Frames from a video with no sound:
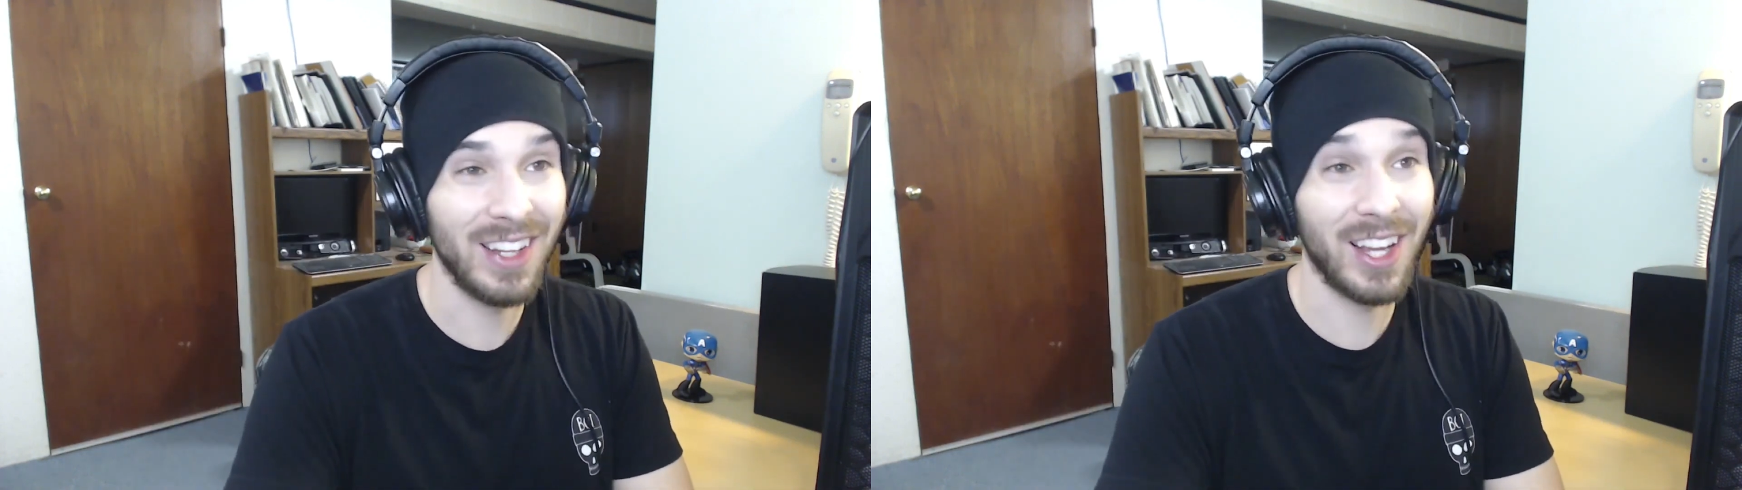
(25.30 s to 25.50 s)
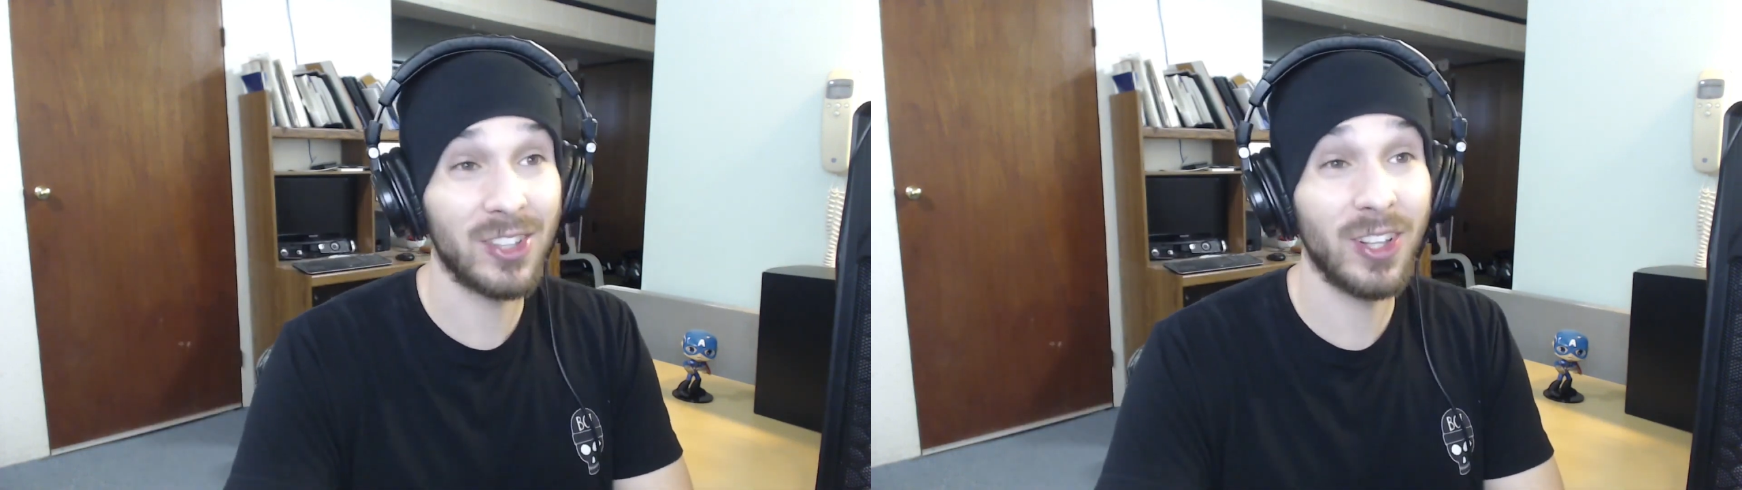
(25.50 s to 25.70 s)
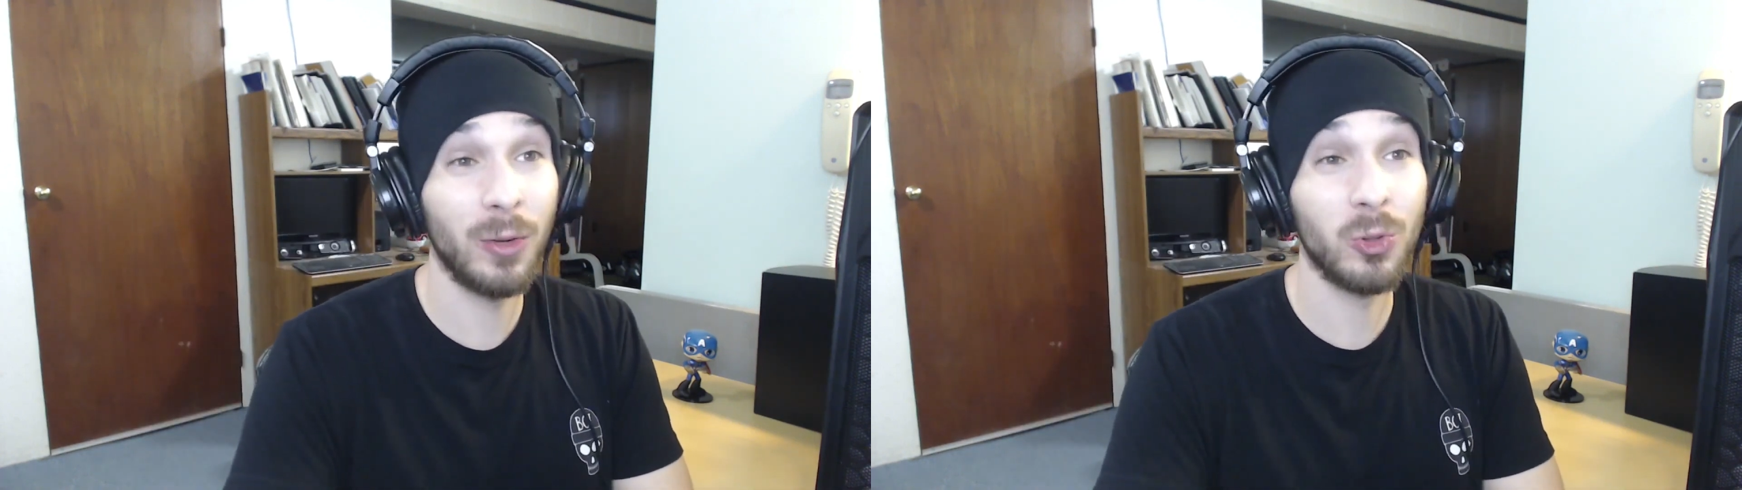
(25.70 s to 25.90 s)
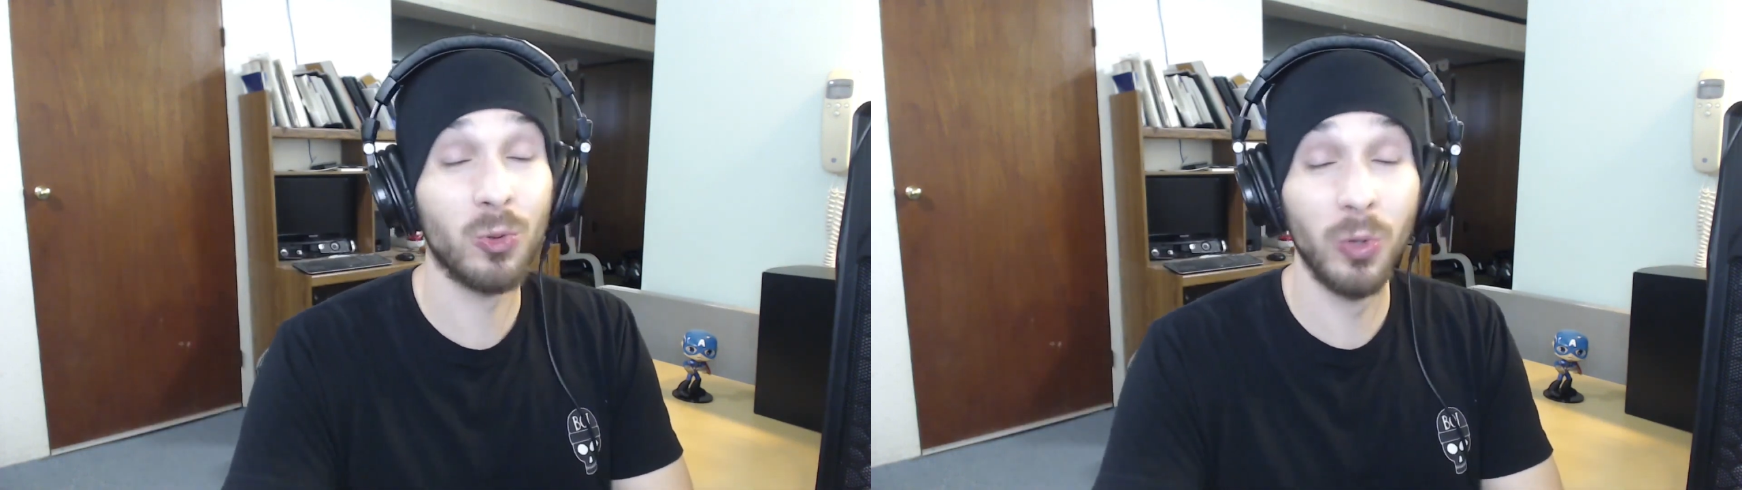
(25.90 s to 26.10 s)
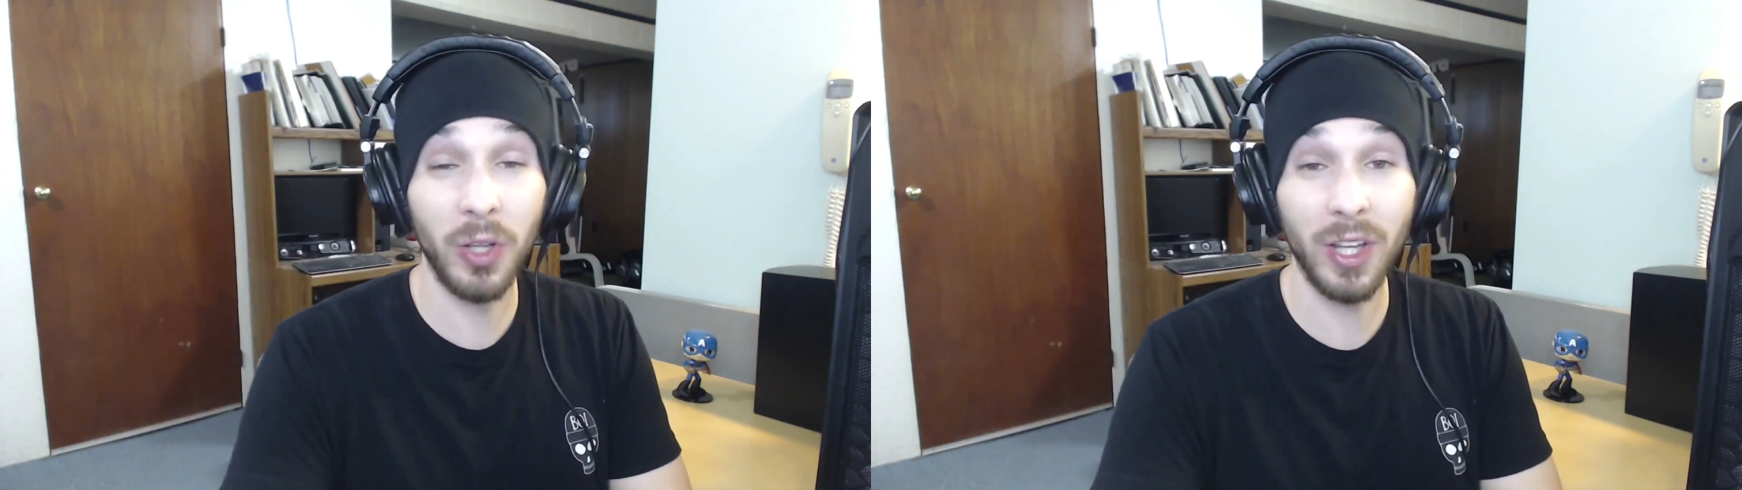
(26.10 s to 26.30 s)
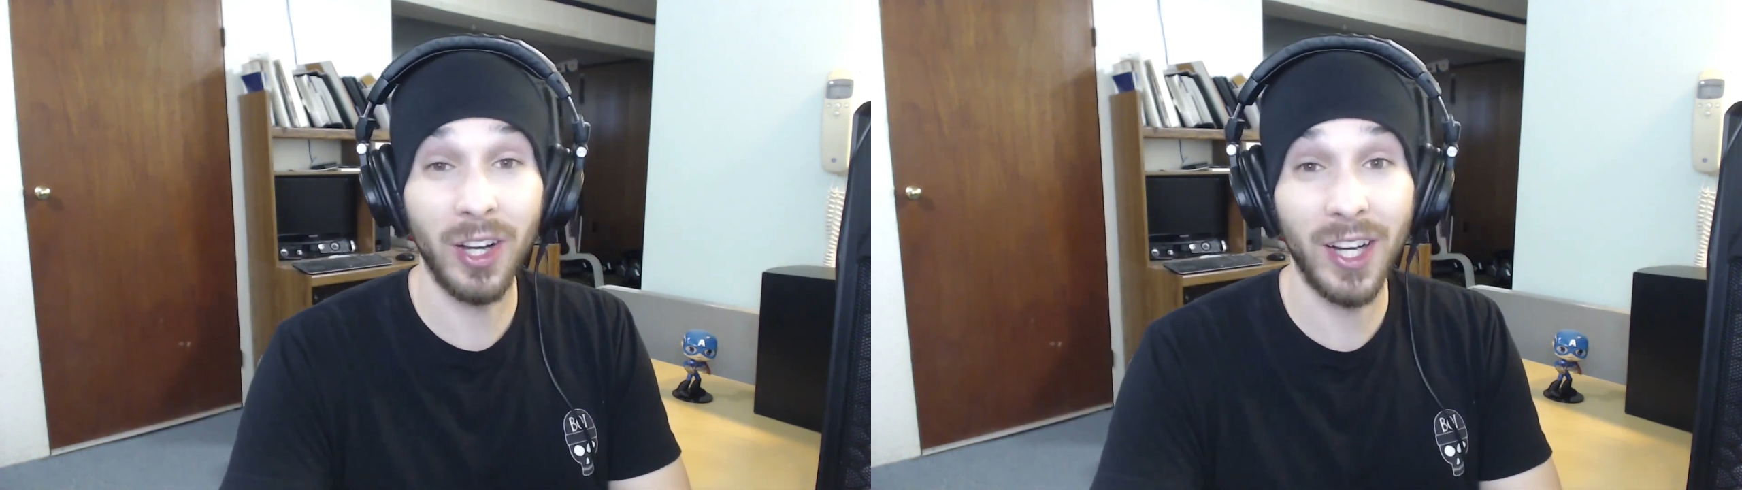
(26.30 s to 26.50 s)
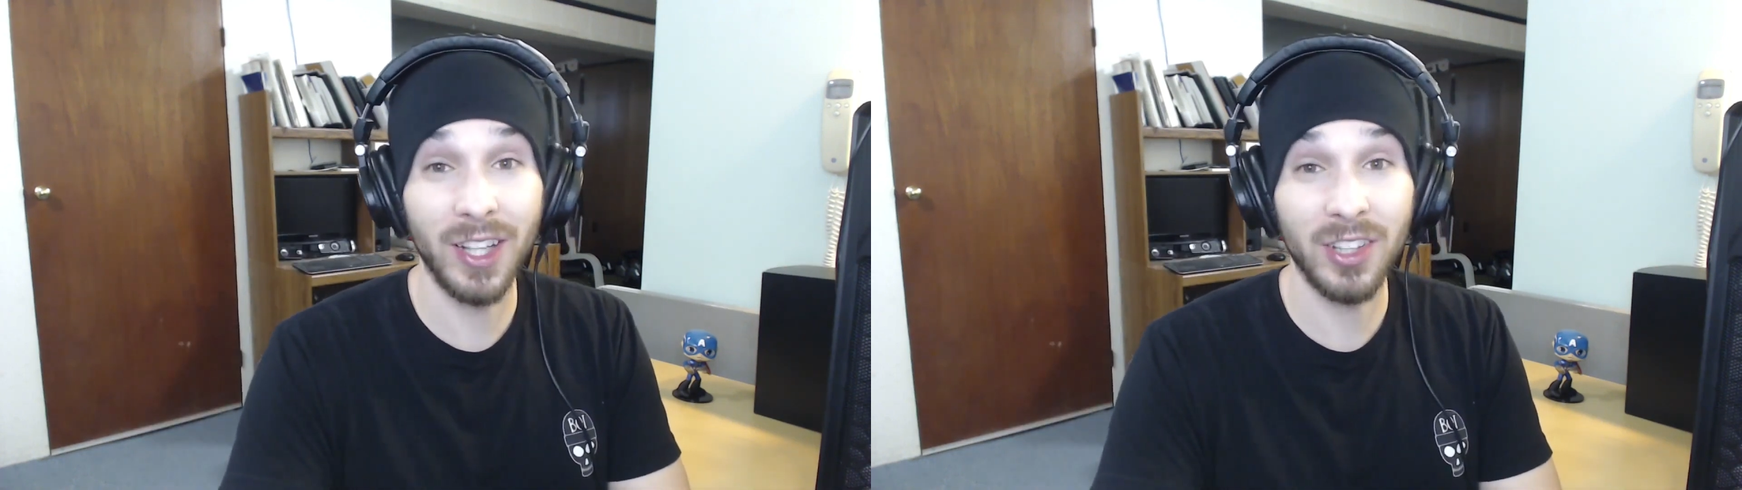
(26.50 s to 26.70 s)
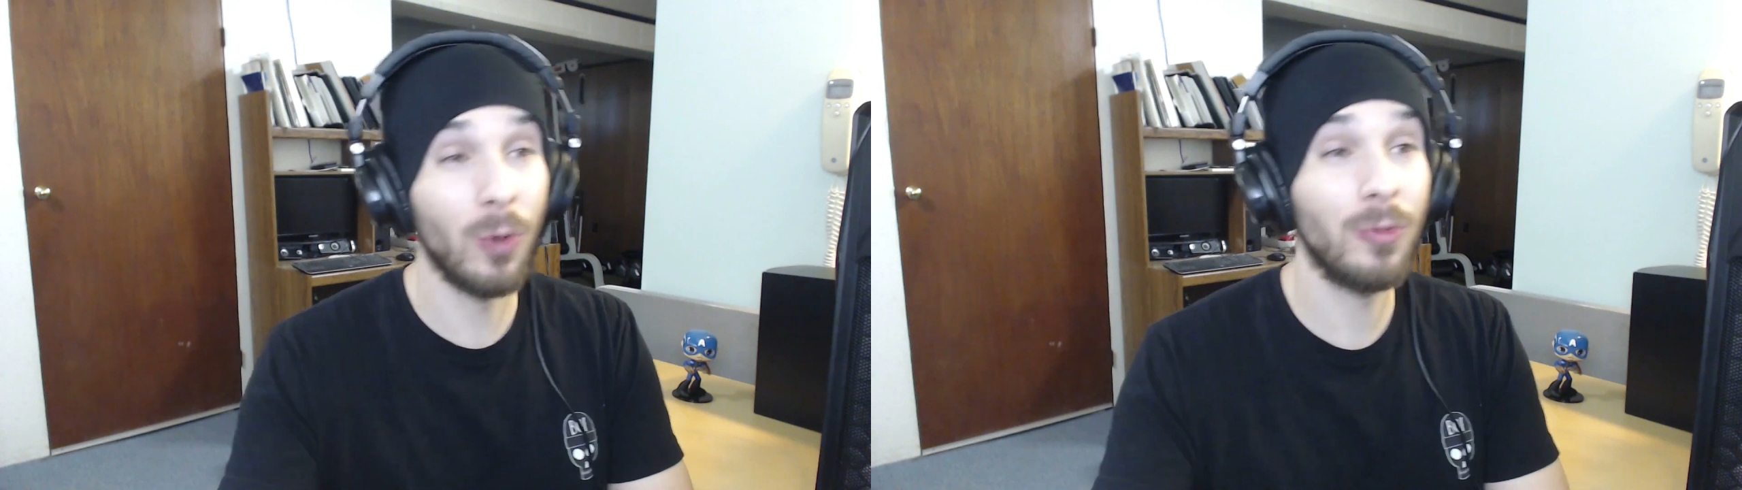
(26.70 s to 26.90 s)
and yesterday was really
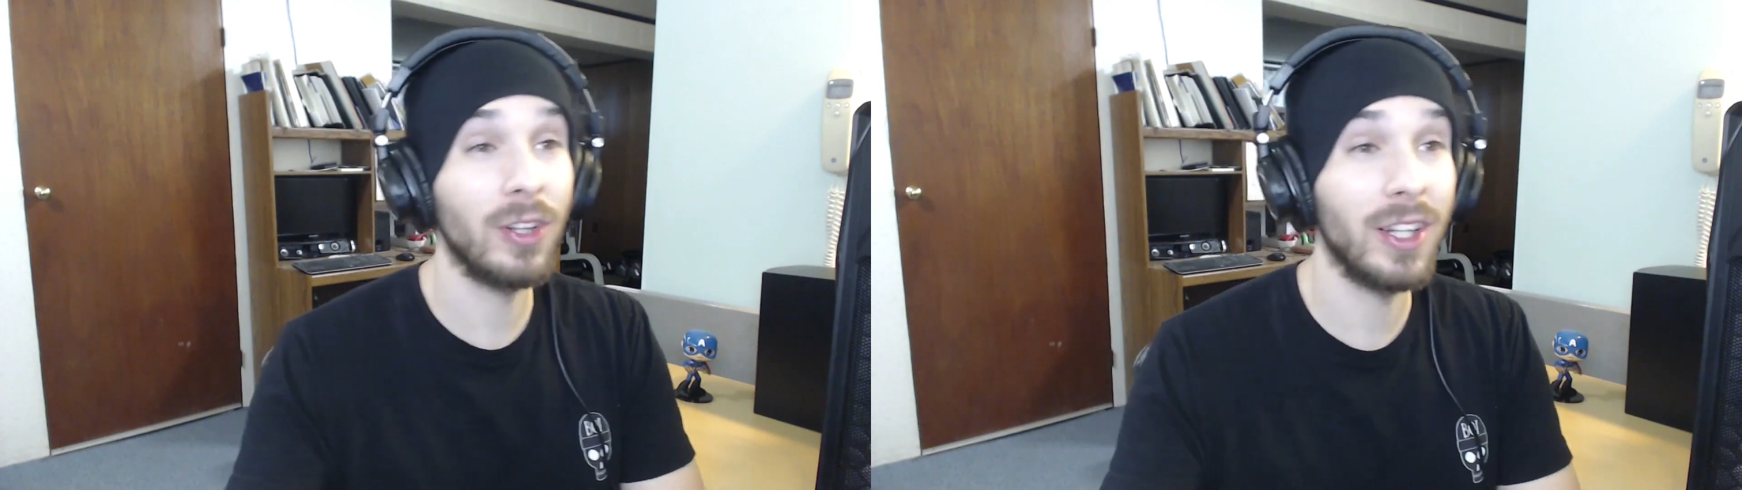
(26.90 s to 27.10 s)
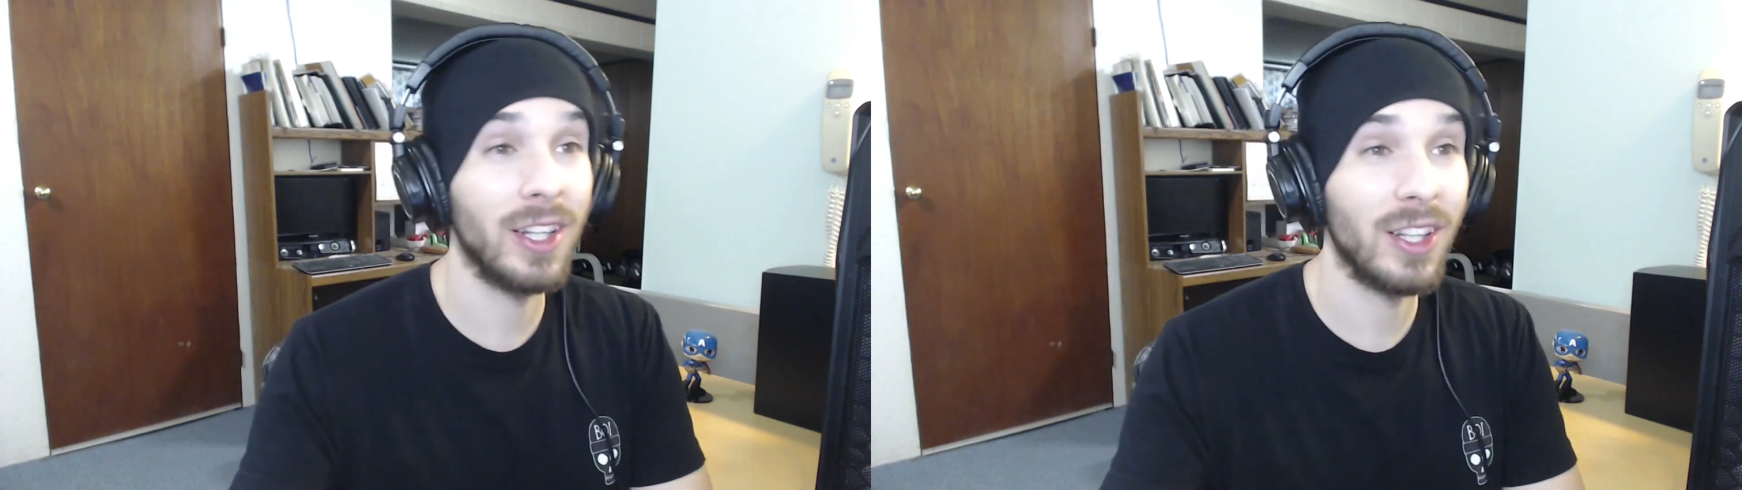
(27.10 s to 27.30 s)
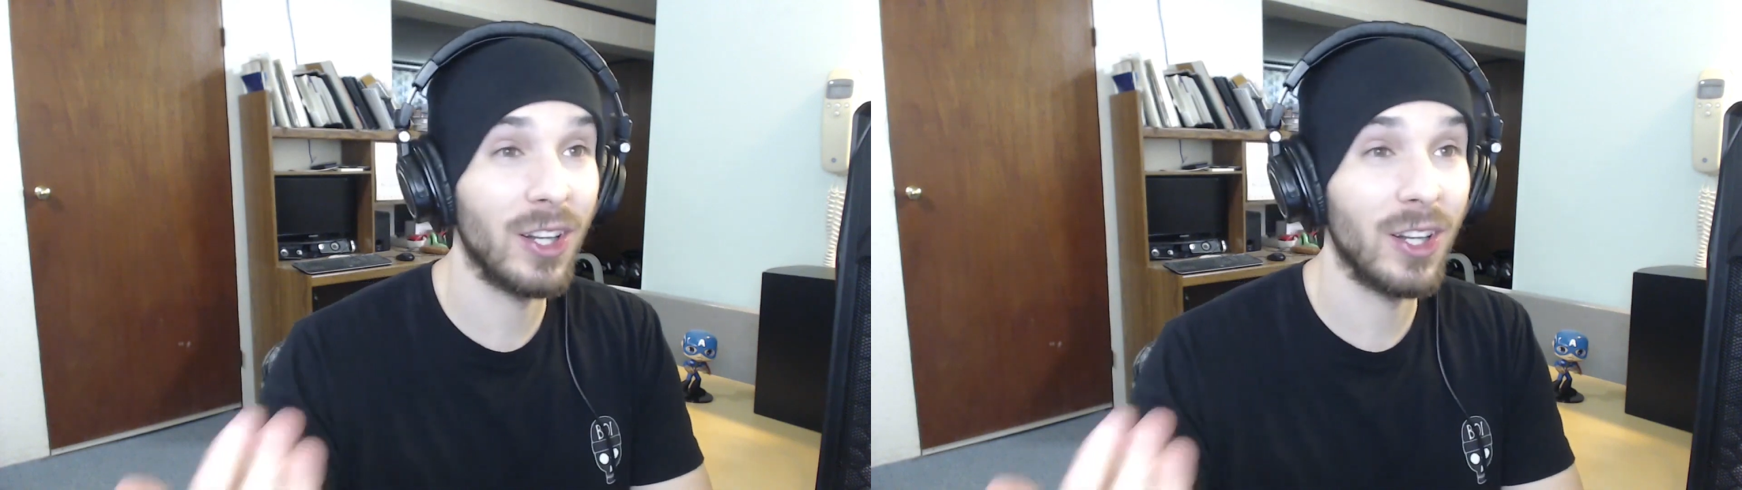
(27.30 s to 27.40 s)
hot, so hopefully,